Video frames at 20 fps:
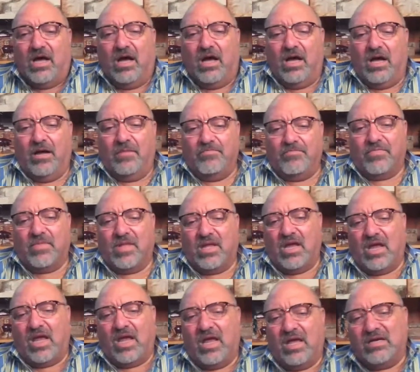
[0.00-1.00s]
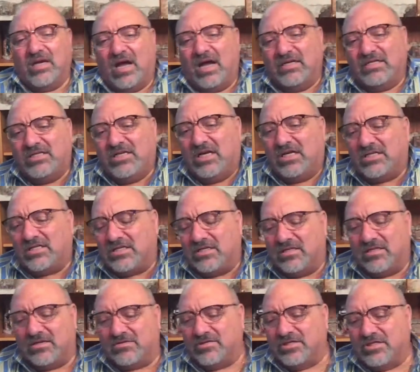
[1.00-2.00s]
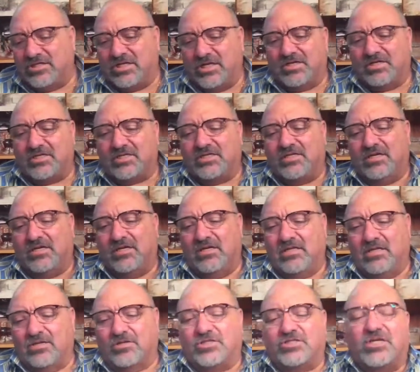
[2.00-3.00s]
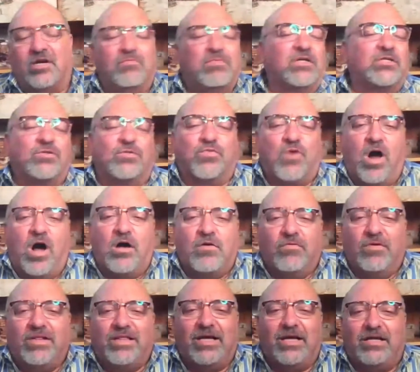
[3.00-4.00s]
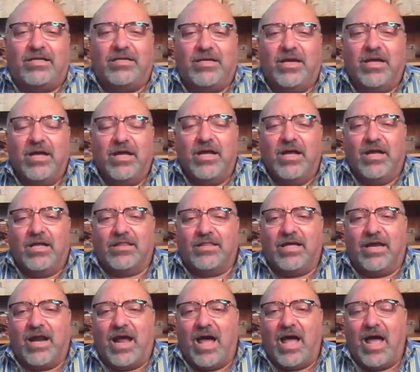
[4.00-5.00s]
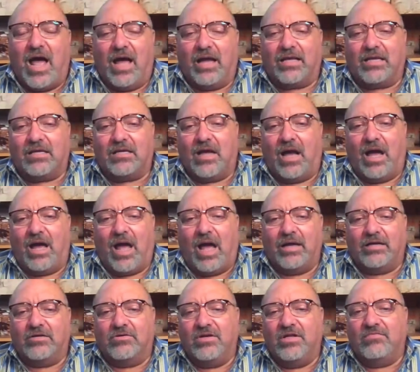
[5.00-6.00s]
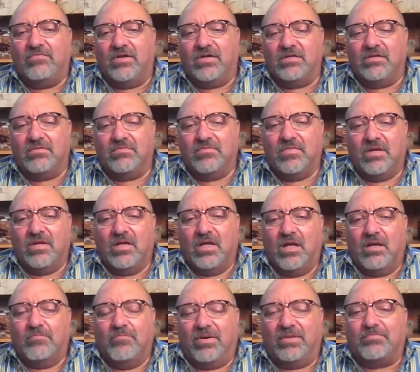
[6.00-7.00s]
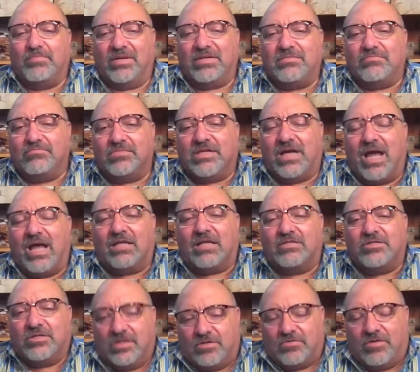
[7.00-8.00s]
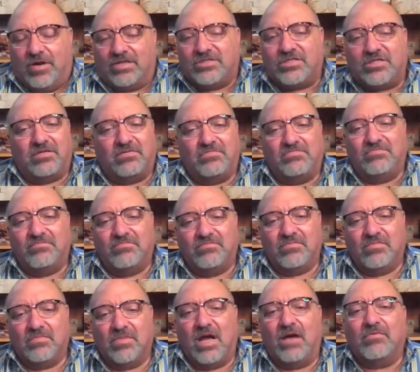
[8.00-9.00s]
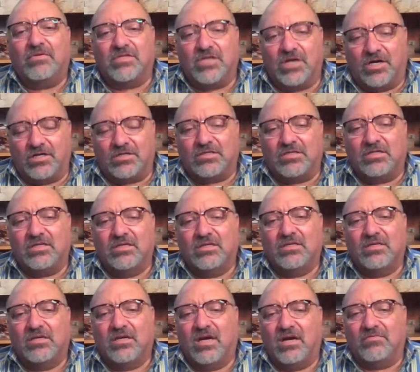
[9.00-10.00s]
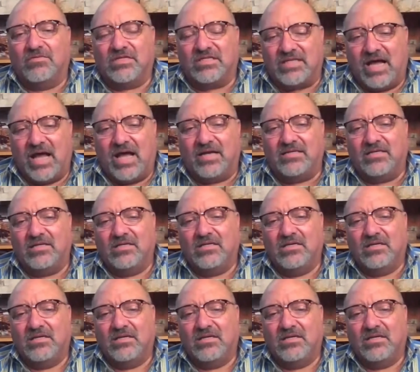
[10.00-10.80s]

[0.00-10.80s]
And there's so much wrong with it that I don't even, but to answer the question, I was hurt. I was sad.